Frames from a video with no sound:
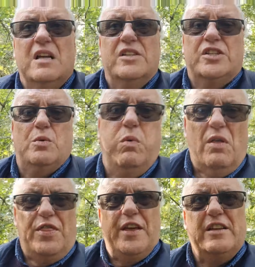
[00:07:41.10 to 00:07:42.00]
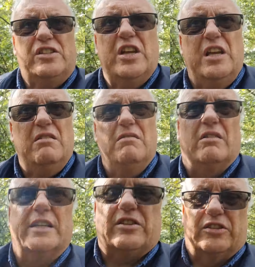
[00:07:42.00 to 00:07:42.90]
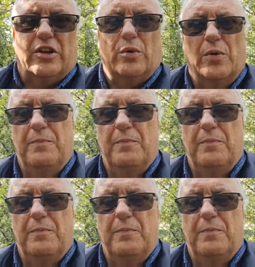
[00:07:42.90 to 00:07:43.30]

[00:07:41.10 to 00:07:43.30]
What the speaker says: So what things do you like to do?